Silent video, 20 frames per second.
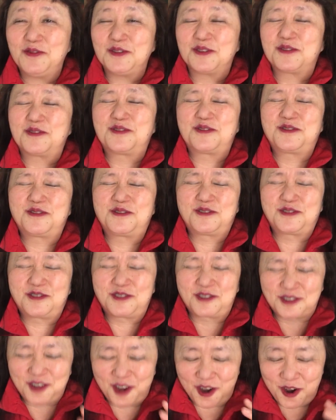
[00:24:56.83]
was
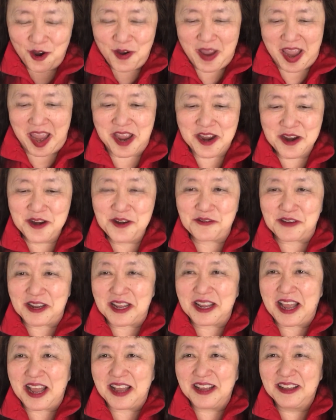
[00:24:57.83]
so
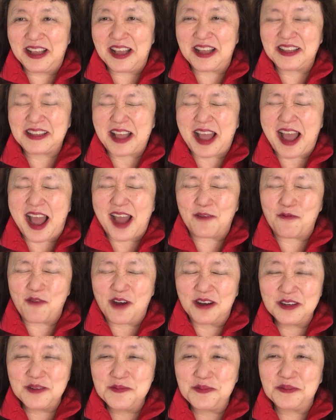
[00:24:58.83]
angry and I
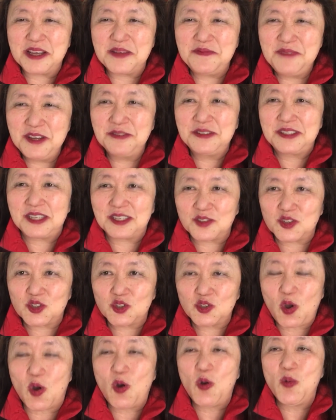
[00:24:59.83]
want to play music
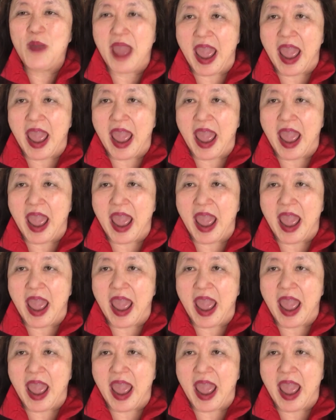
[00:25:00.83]
so